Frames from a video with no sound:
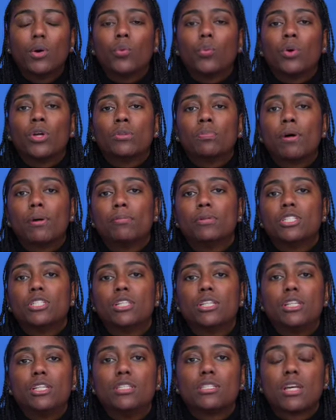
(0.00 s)
With my
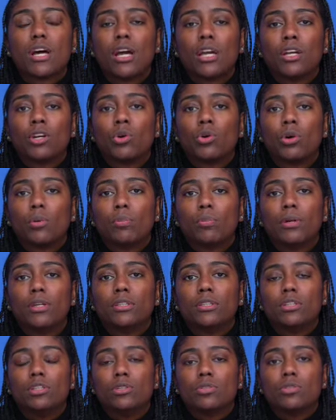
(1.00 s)
machines, I
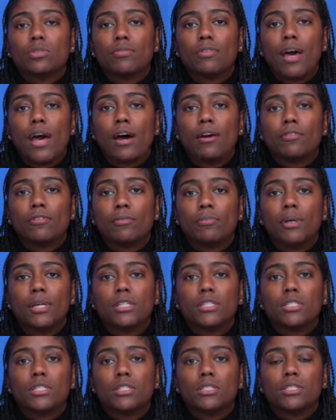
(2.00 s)
incorporate the use of
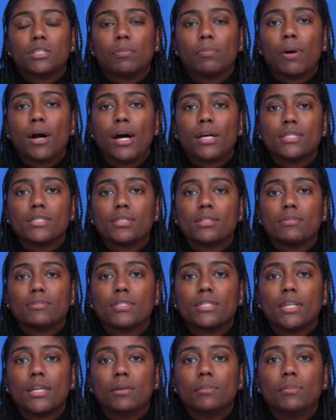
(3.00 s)
affirmations and positive
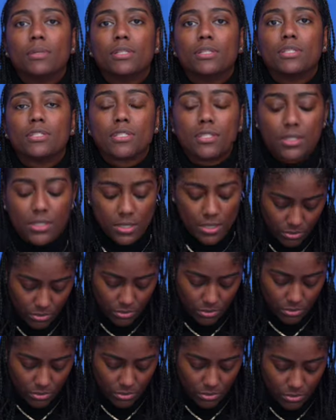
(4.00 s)
statements.
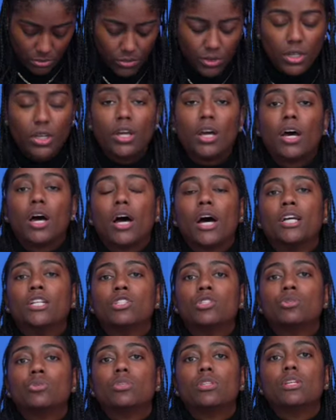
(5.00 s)
I
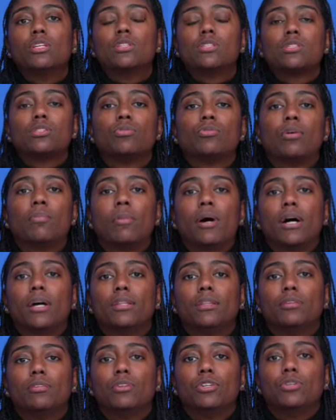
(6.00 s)
do this to
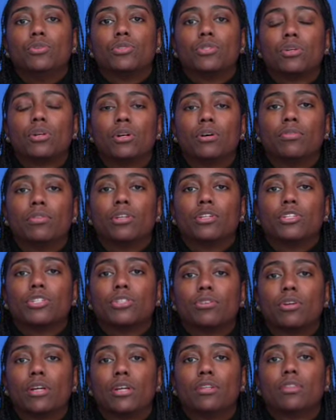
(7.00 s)
remind the user of their
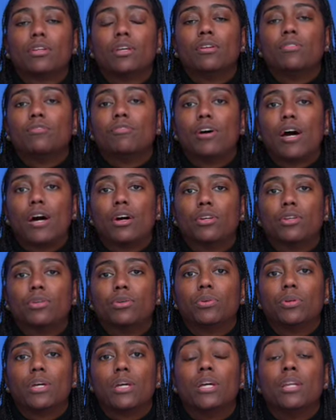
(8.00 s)
strength and
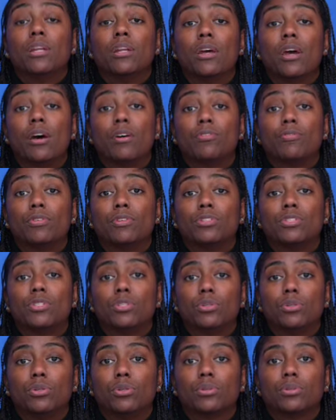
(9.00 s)
value in an effort
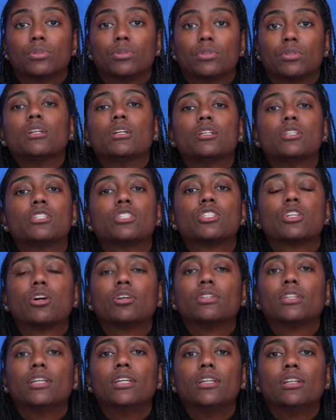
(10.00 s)
to
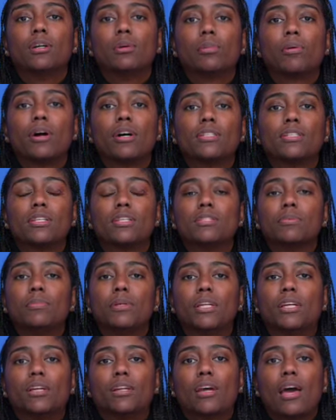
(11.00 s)
start the healing process
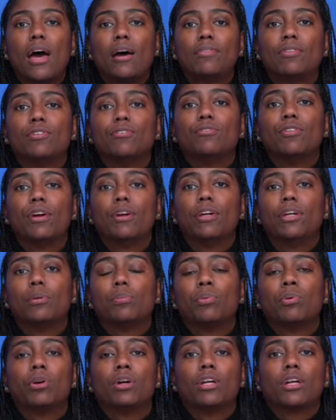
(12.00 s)
and begin having very
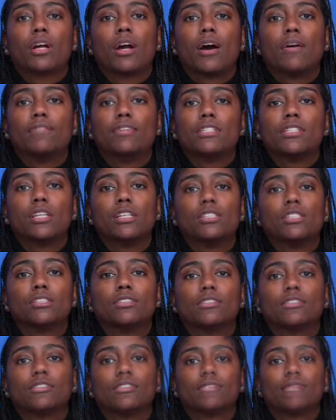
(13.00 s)
important conversations.